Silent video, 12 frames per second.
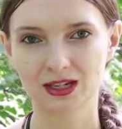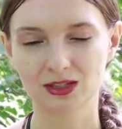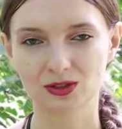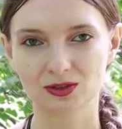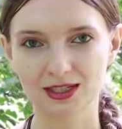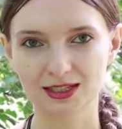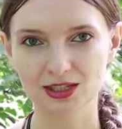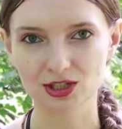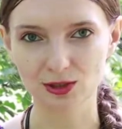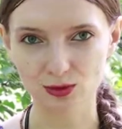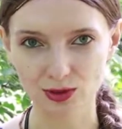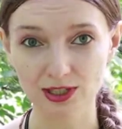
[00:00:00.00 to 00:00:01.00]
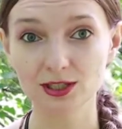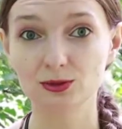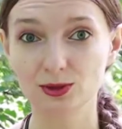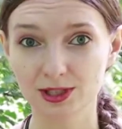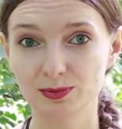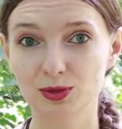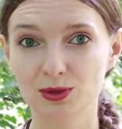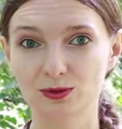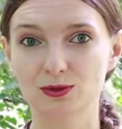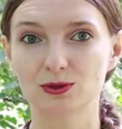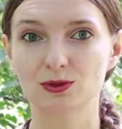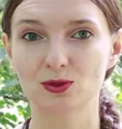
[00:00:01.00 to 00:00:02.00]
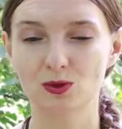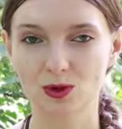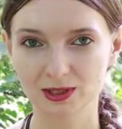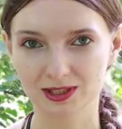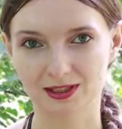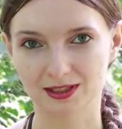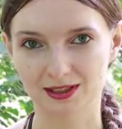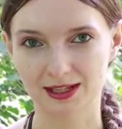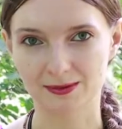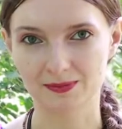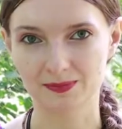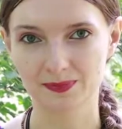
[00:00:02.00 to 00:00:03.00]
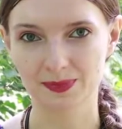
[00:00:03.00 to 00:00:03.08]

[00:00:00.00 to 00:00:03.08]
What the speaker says: So that's actually really, really beautiful quality in them.